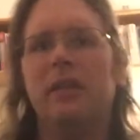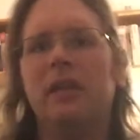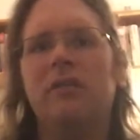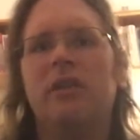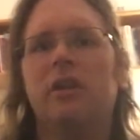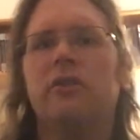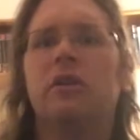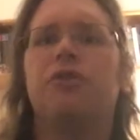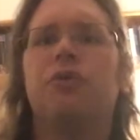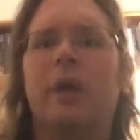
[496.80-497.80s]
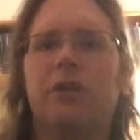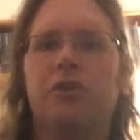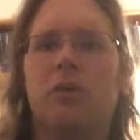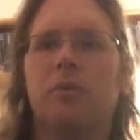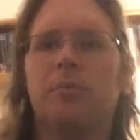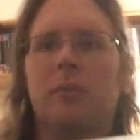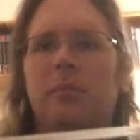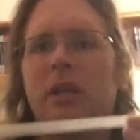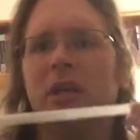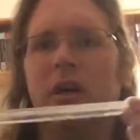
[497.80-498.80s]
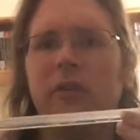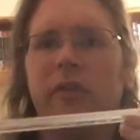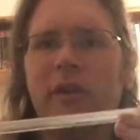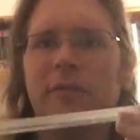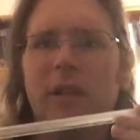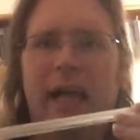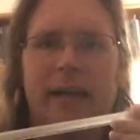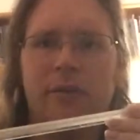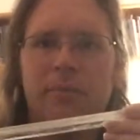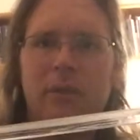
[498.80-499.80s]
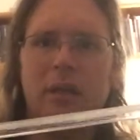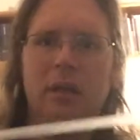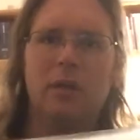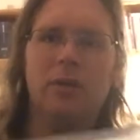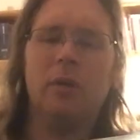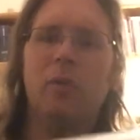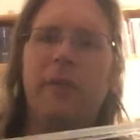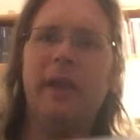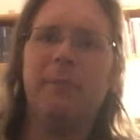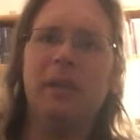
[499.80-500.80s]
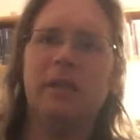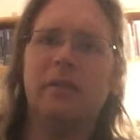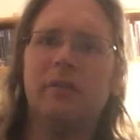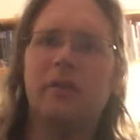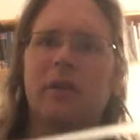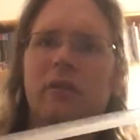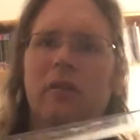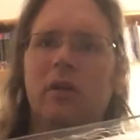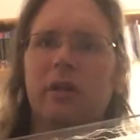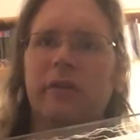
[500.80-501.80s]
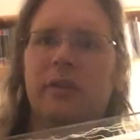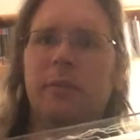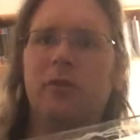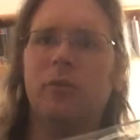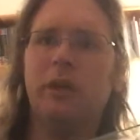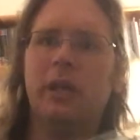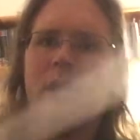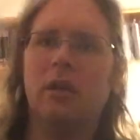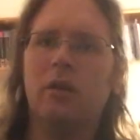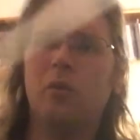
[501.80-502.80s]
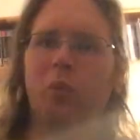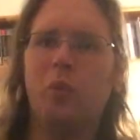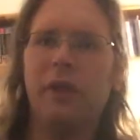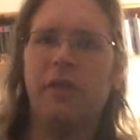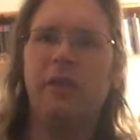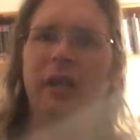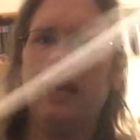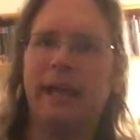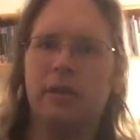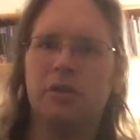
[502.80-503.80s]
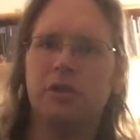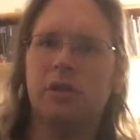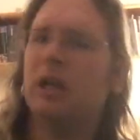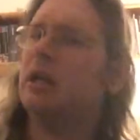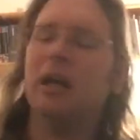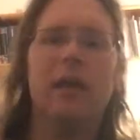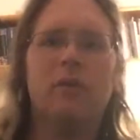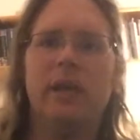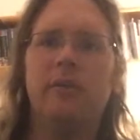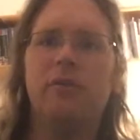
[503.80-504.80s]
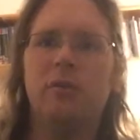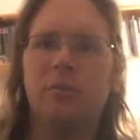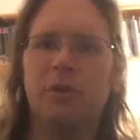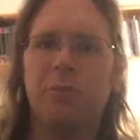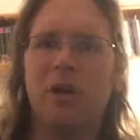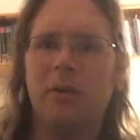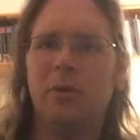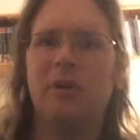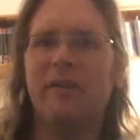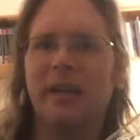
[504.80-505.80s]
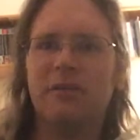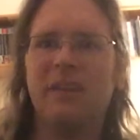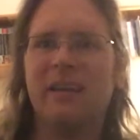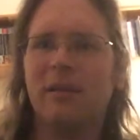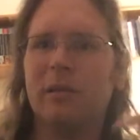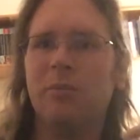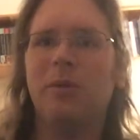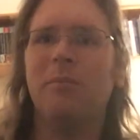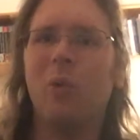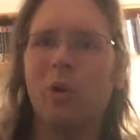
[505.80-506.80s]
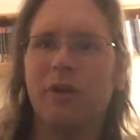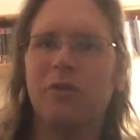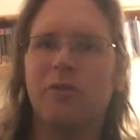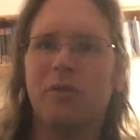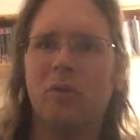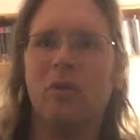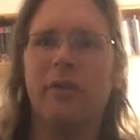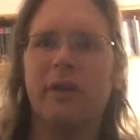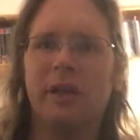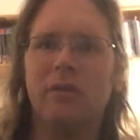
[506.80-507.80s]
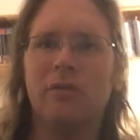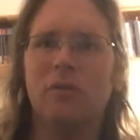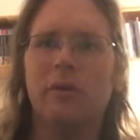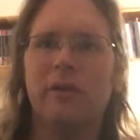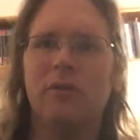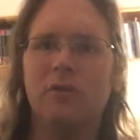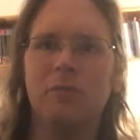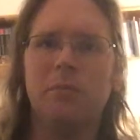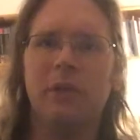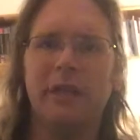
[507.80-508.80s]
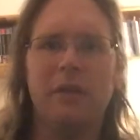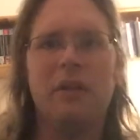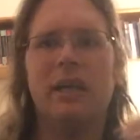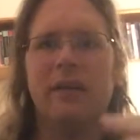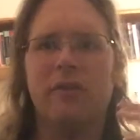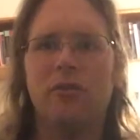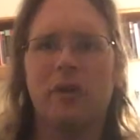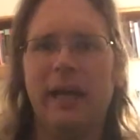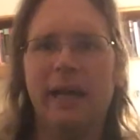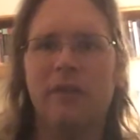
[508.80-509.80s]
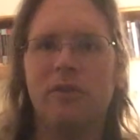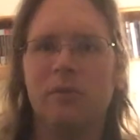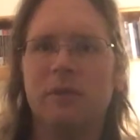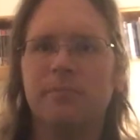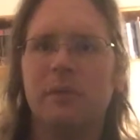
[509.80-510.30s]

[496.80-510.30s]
These things are directional because they're flat. Okay, what that means is that as long as I'm swinging with the edge, I don't have too much problem. I've actually got a little bit more control than I do with a tube blade that has a drag to it.